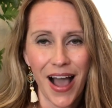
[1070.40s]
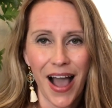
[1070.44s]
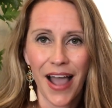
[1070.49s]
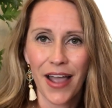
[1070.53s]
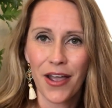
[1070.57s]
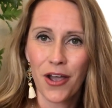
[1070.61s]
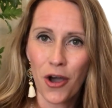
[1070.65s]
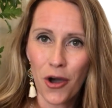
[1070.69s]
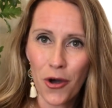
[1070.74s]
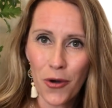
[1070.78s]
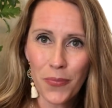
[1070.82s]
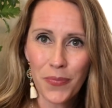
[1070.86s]
I
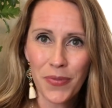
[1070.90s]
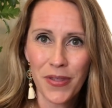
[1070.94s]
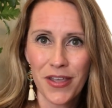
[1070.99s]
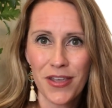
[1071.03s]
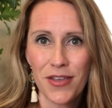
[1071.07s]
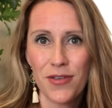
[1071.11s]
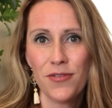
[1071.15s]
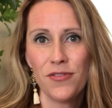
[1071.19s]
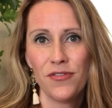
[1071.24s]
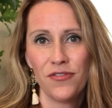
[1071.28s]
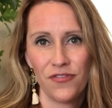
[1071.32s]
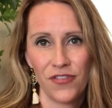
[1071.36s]
hope that
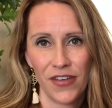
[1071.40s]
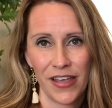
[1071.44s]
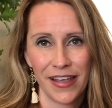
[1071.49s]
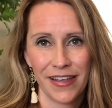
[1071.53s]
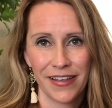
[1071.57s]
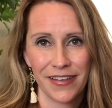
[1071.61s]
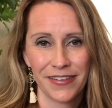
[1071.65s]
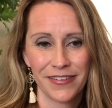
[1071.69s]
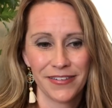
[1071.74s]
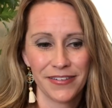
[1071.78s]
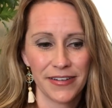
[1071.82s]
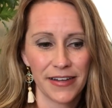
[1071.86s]
you
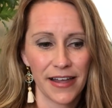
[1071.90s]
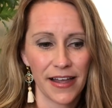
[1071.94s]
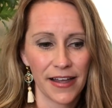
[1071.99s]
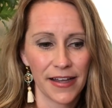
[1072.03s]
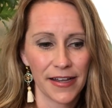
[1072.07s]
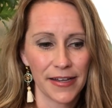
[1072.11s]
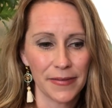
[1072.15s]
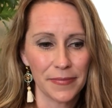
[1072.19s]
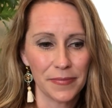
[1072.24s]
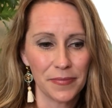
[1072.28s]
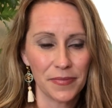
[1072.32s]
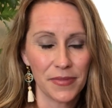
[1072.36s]
found
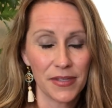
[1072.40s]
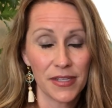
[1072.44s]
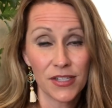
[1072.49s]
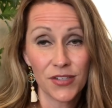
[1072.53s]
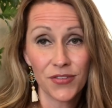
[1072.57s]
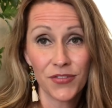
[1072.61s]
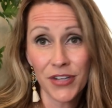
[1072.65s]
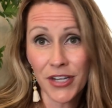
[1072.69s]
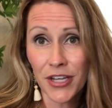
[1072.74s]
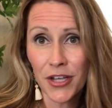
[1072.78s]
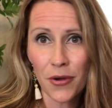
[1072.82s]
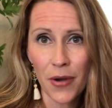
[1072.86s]
this
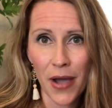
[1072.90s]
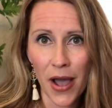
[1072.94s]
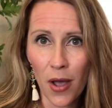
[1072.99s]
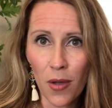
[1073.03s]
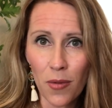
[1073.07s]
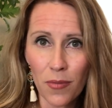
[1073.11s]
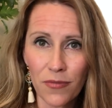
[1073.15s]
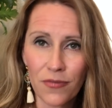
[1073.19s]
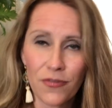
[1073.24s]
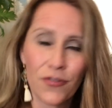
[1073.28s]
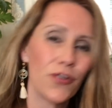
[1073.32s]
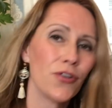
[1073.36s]
video
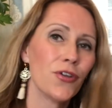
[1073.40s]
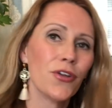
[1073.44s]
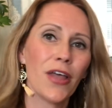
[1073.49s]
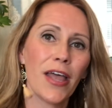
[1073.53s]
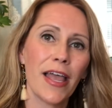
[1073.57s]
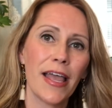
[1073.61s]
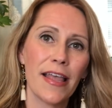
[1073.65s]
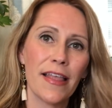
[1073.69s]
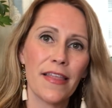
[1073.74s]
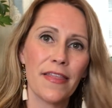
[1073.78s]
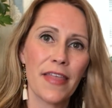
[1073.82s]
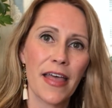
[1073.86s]
helpful
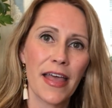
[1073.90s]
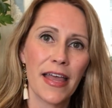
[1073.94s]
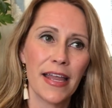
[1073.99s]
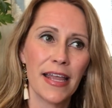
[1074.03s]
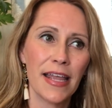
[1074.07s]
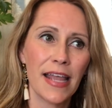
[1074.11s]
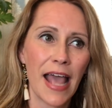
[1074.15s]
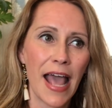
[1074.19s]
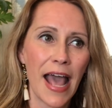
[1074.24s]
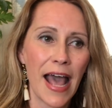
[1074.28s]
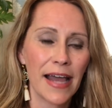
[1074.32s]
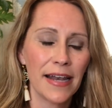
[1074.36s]
and that
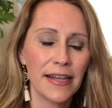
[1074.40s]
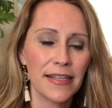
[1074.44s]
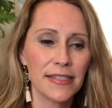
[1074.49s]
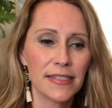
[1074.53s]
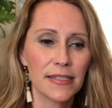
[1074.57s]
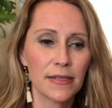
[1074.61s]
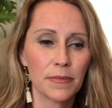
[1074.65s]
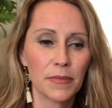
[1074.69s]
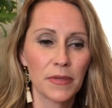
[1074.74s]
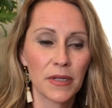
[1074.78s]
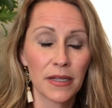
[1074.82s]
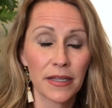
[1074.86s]
it added
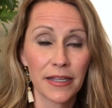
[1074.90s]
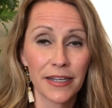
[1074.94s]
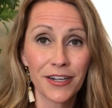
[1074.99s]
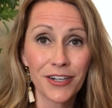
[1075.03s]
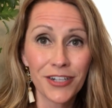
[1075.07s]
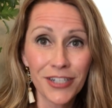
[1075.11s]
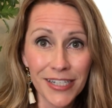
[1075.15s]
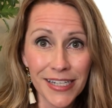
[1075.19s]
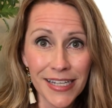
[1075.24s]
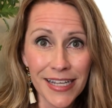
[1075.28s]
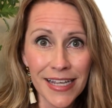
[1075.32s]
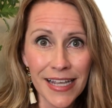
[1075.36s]
some
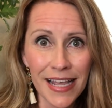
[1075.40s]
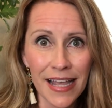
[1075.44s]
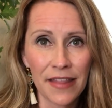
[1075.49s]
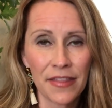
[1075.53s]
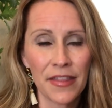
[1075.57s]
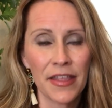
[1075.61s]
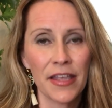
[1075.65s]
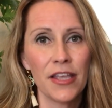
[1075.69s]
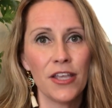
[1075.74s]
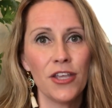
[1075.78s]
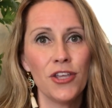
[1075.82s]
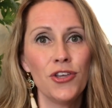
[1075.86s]
clarity,
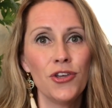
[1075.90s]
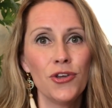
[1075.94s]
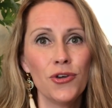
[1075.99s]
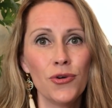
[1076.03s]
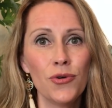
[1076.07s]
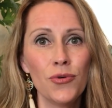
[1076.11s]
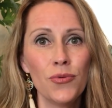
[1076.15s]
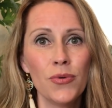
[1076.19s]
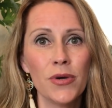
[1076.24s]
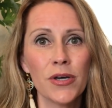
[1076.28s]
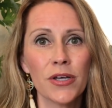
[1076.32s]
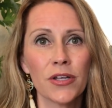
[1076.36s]
and that
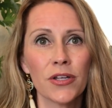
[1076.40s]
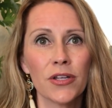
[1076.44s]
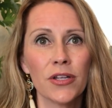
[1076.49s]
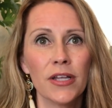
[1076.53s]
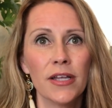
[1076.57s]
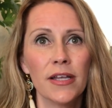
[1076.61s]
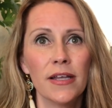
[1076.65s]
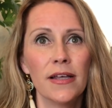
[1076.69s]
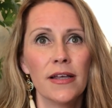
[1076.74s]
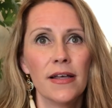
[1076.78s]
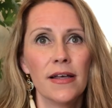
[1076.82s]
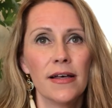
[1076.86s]
you will
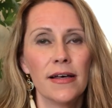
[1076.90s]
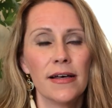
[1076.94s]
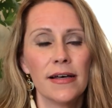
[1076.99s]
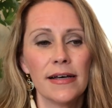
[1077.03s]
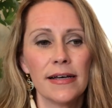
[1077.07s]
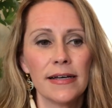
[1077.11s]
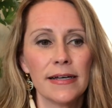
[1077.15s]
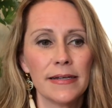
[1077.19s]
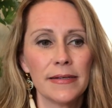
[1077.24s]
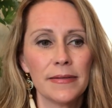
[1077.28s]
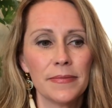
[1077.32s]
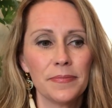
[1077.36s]

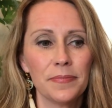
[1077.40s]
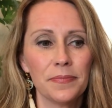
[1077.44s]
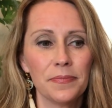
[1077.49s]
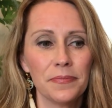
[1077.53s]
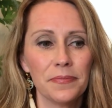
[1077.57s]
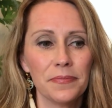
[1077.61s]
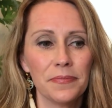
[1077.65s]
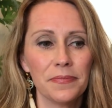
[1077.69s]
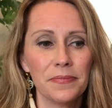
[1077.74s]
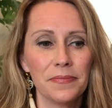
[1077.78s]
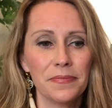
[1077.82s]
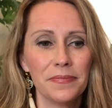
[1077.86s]

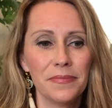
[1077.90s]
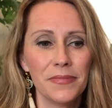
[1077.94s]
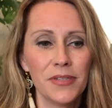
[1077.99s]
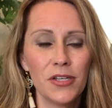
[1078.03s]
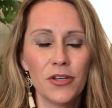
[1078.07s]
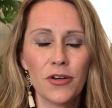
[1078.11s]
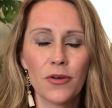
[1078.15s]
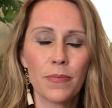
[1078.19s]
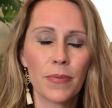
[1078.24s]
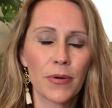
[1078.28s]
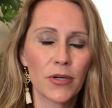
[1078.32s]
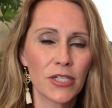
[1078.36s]

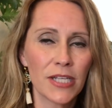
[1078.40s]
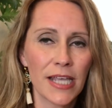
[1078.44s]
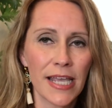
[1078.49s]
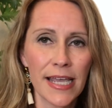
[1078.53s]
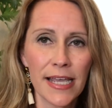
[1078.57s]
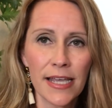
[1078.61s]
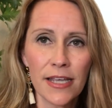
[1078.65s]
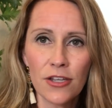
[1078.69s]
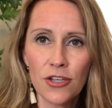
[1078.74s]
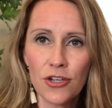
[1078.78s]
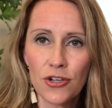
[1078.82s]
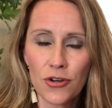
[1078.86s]

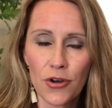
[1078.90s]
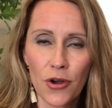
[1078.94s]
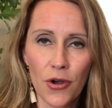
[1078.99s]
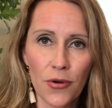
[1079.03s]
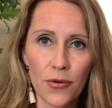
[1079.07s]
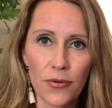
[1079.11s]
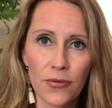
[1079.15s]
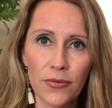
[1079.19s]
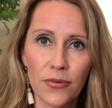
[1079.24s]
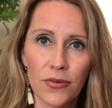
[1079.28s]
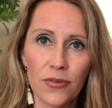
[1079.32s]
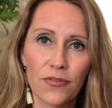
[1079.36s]
partake in your
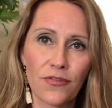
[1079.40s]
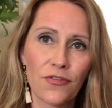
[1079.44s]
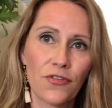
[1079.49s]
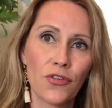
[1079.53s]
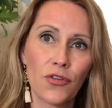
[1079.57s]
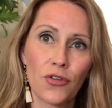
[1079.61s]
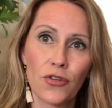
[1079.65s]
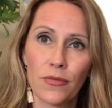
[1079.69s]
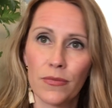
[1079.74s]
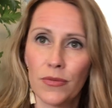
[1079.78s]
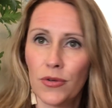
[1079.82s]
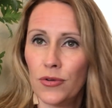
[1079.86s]
own
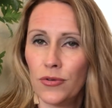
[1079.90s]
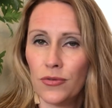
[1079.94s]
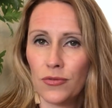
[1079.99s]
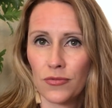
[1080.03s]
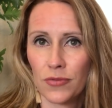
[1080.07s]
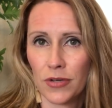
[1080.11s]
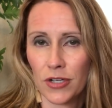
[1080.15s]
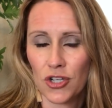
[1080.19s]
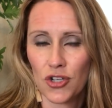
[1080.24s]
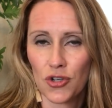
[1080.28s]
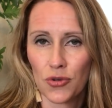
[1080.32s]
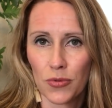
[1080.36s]
full moon
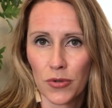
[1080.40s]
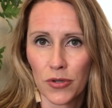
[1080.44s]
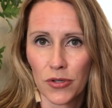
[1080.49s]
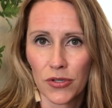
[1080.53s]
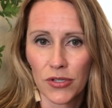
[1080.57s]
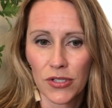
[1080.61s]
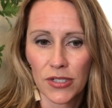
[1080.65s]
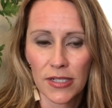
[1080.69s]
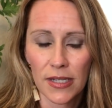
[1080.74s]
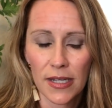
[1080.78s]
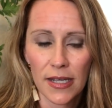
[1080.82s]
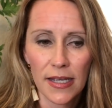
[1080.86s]

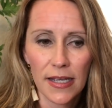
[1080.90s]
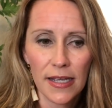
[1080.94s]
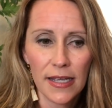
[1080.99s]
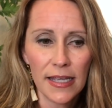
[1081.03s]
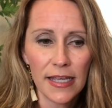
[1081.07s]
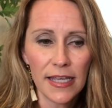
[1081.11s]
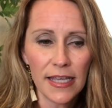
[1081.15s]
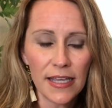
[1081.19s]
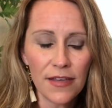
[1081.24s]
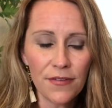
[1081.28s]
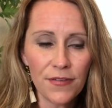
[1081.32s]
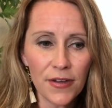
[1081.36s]
rituals.
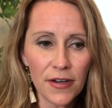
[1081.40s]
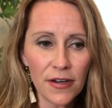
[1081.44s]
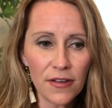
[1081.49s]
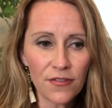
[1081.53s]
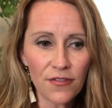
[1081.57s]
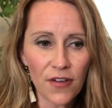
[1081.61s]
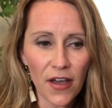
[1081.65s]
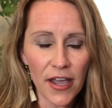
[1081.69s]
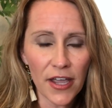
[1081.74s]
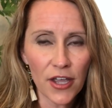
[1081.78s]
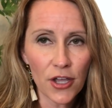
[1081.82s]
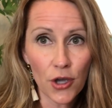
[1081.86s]
Even
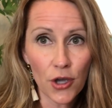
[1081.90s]
if I